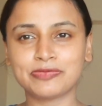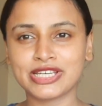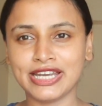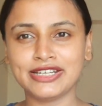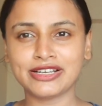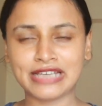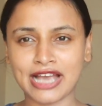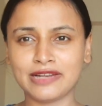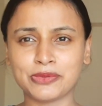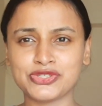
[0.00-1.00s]
create a
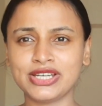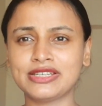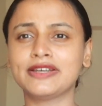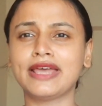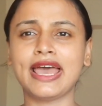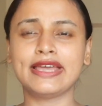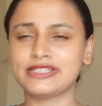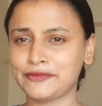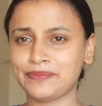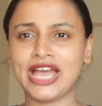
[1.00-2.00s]
Kaggle project
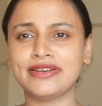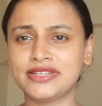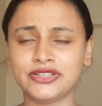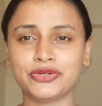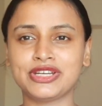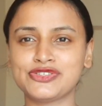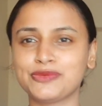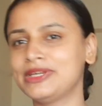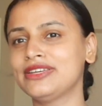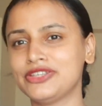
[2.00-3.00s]
and add it in your resume.